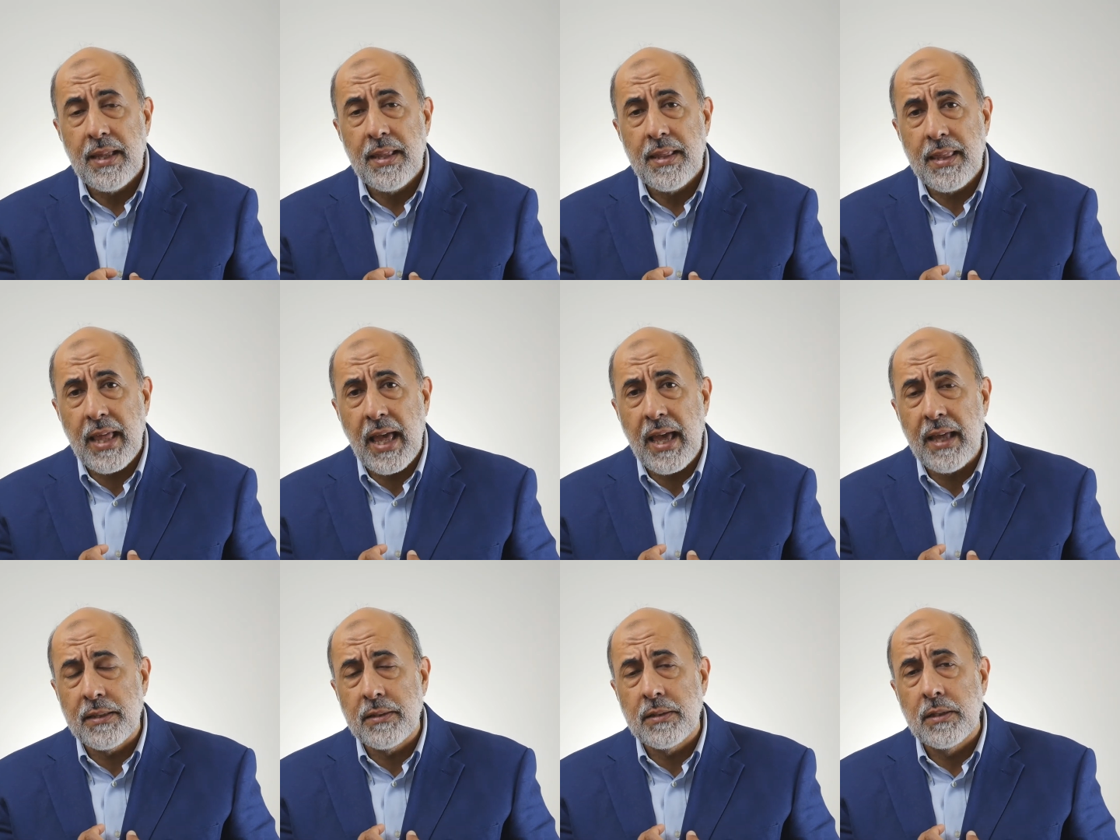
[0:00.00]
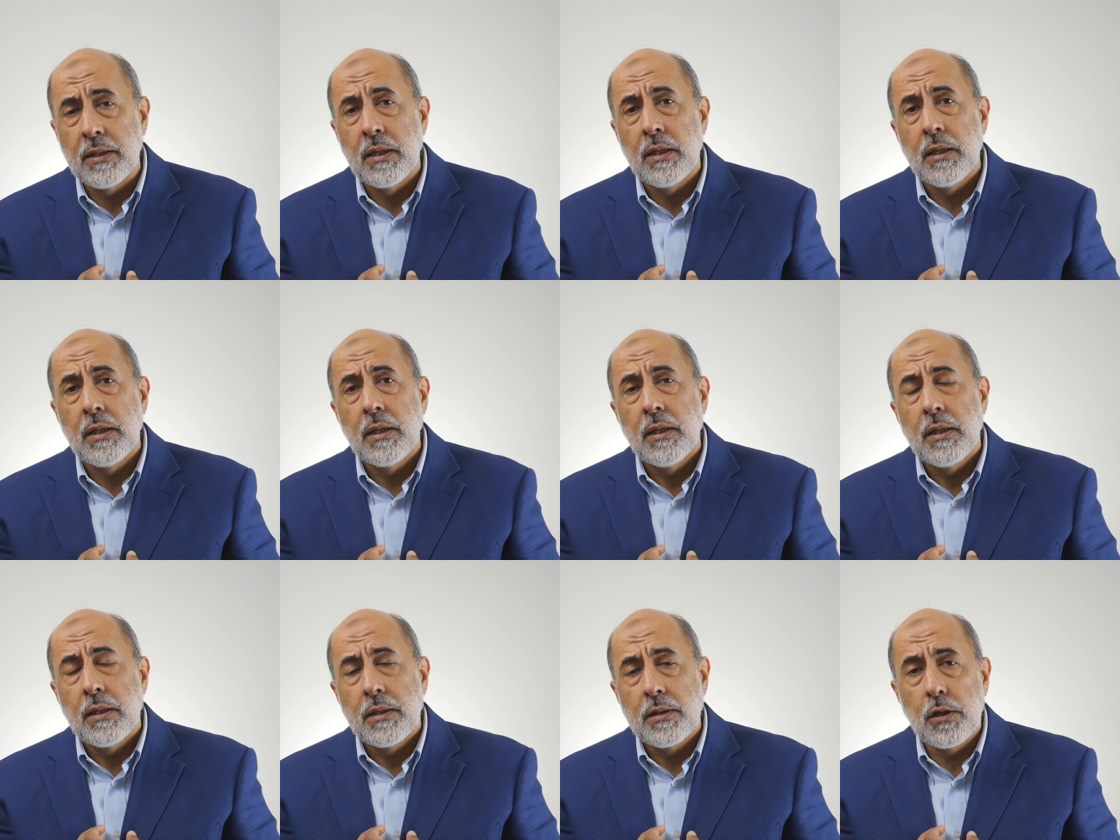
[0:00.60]
than
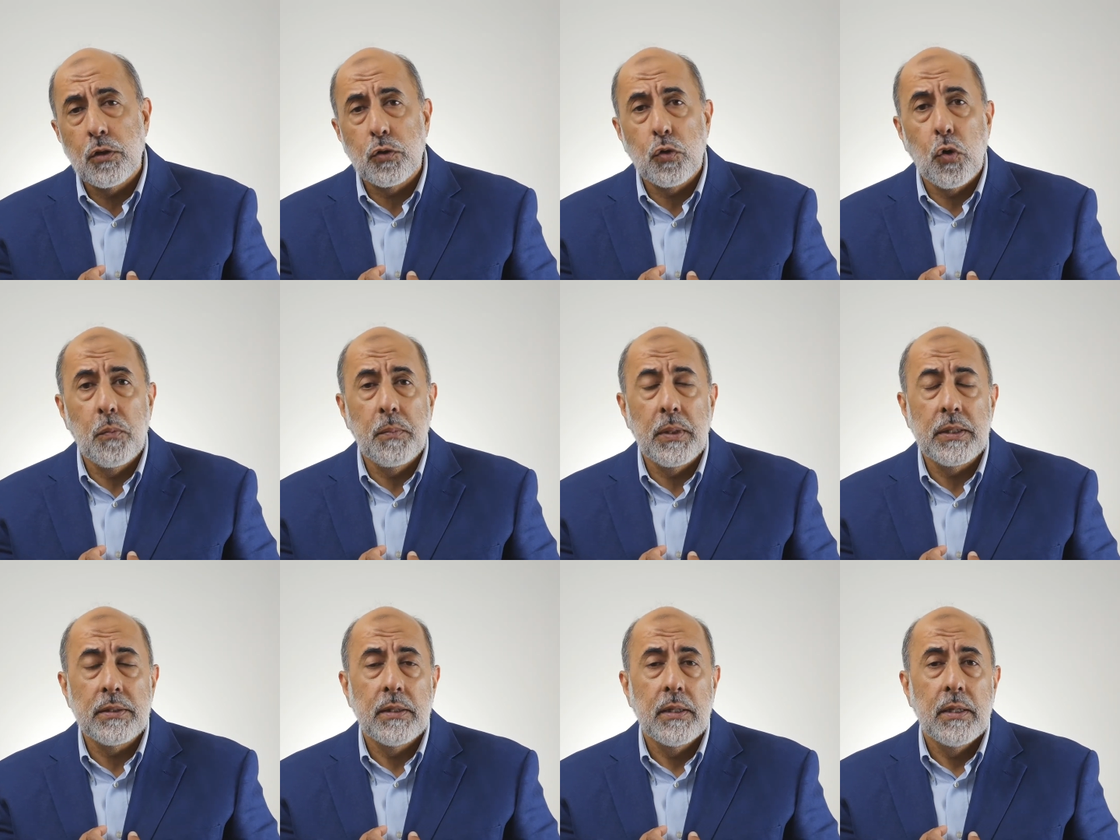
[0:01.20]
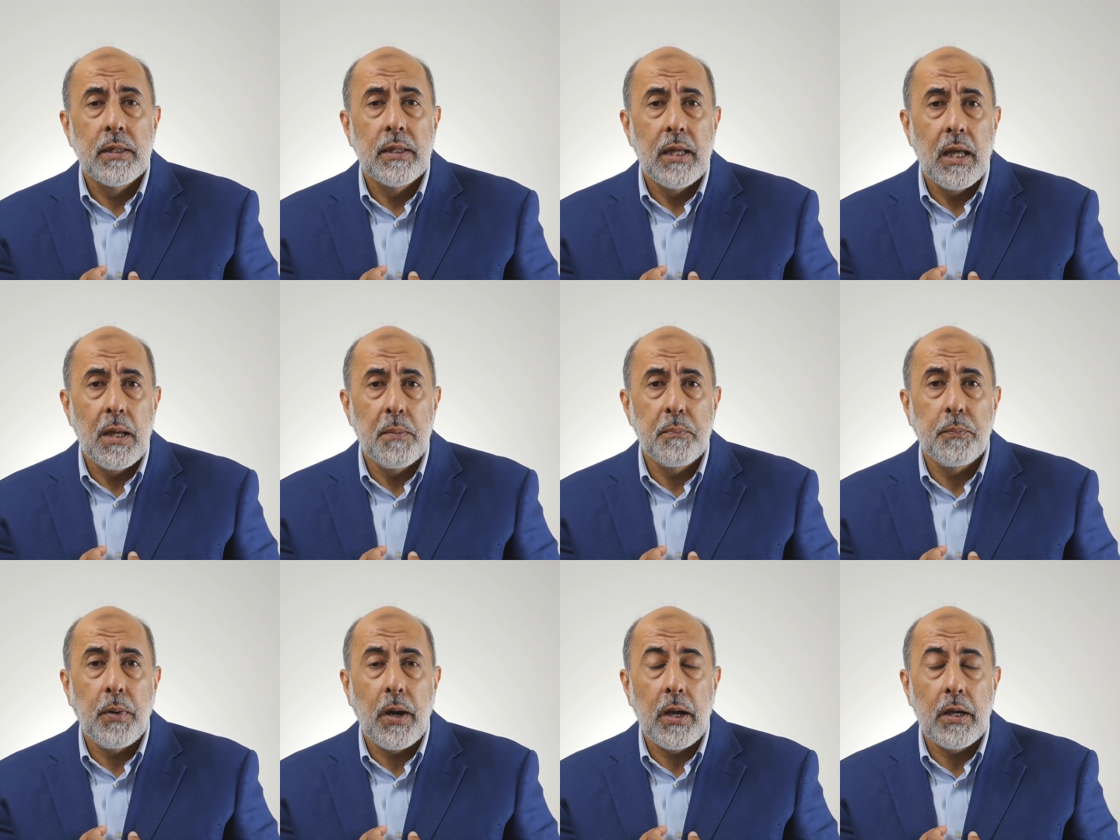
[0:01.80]
the Roman
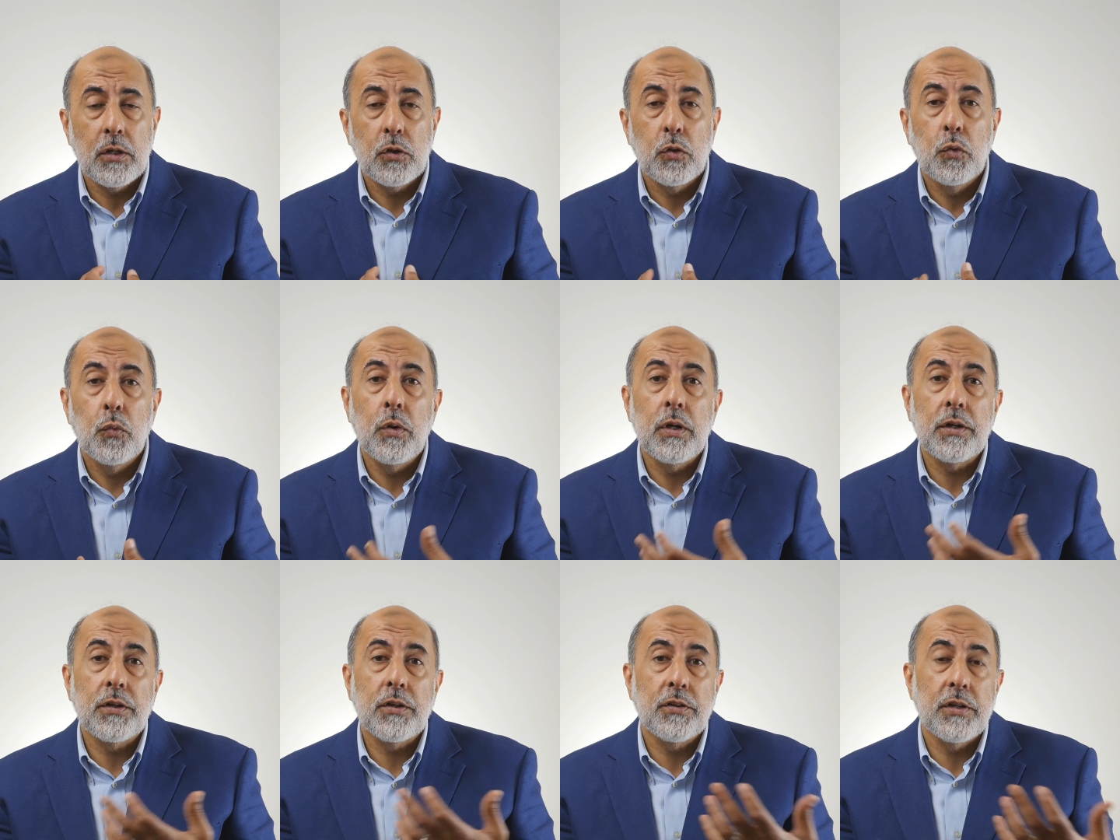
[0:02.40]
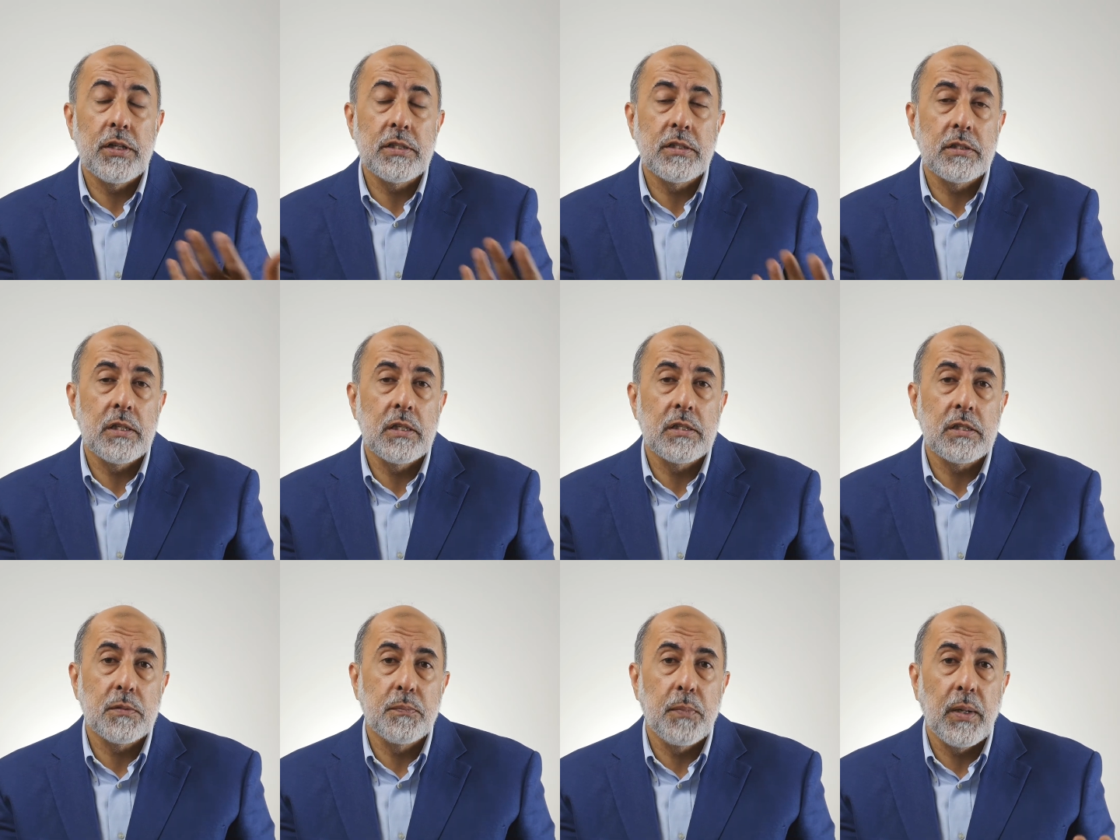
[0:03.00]
Empire, who were
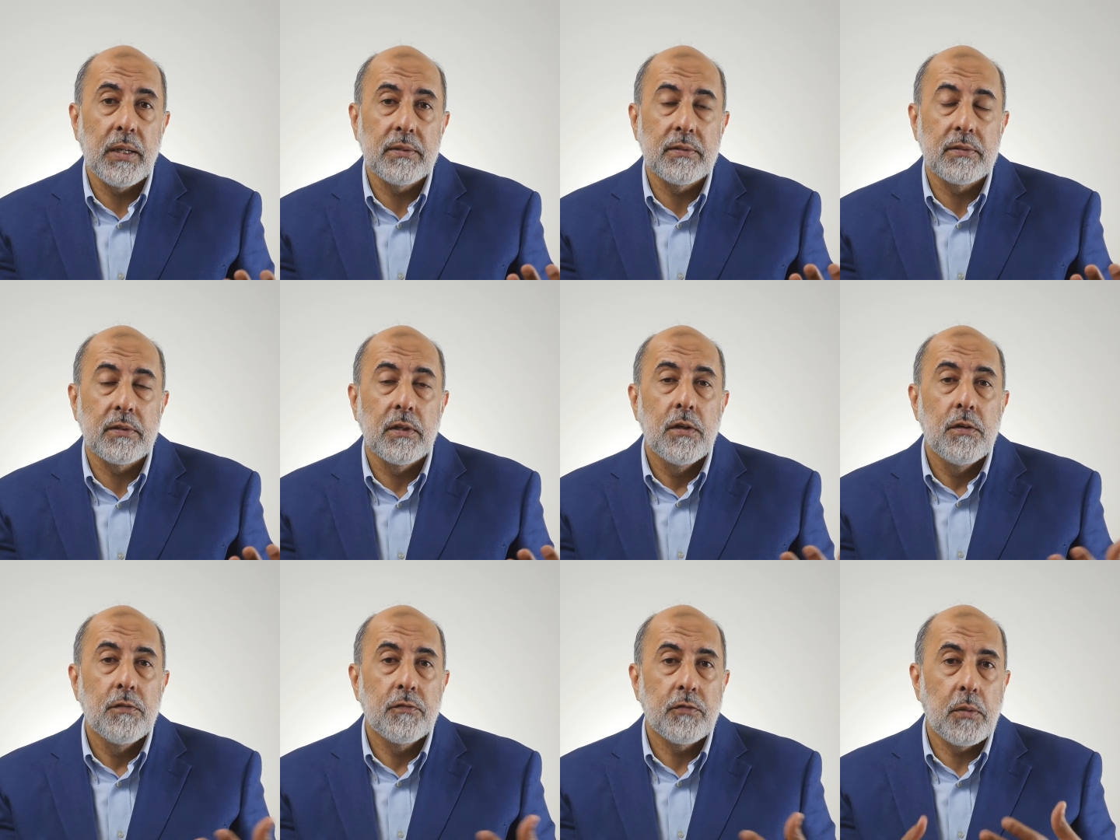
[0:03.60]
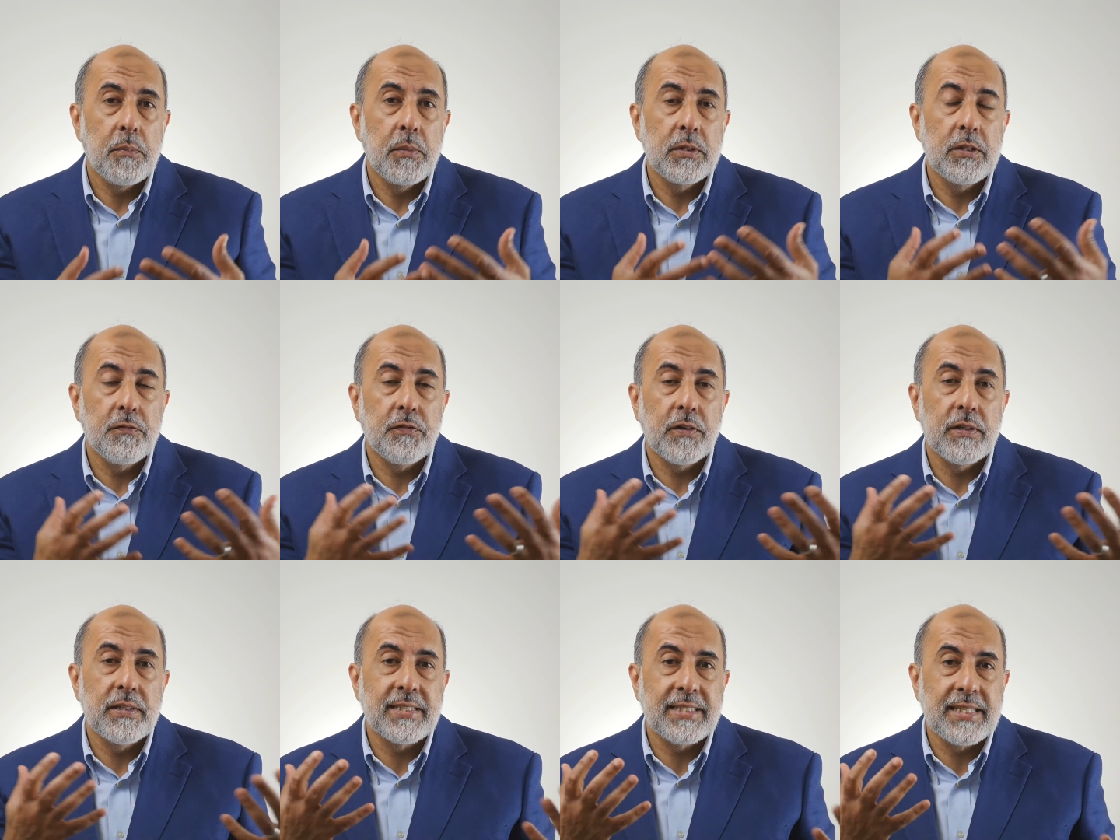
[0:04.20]
Christians but from a
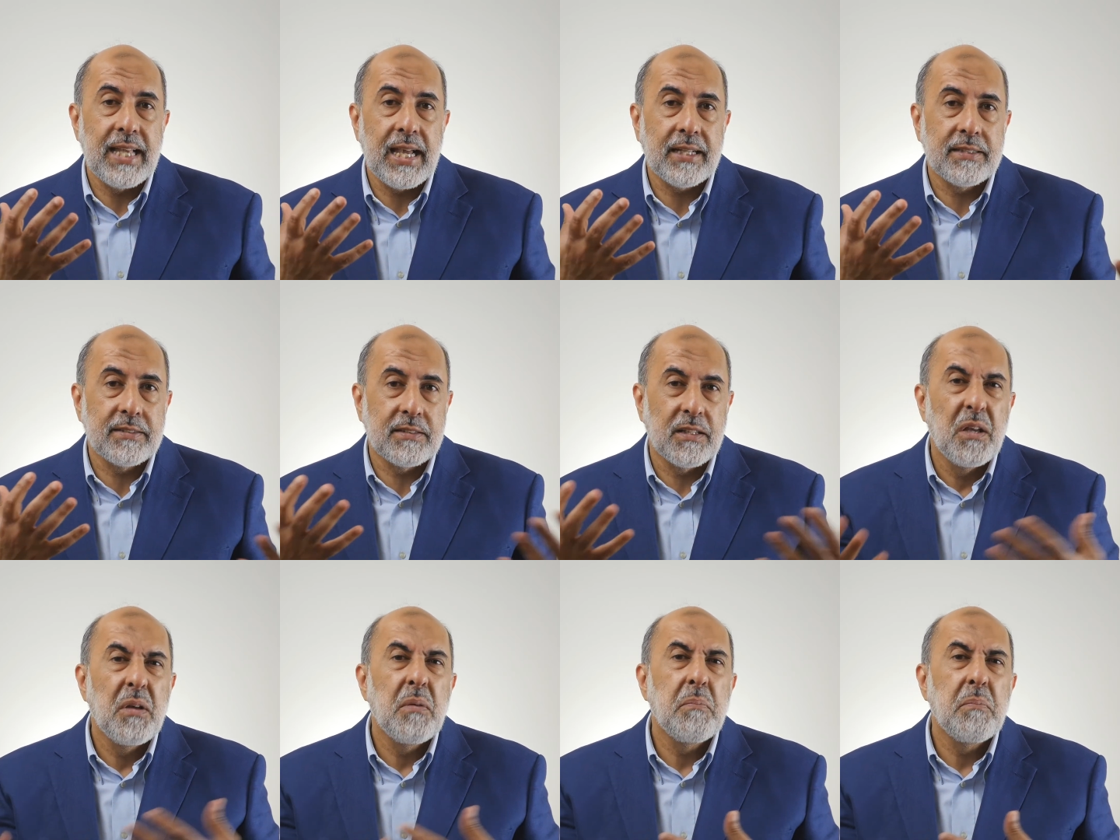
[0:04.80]
different sect,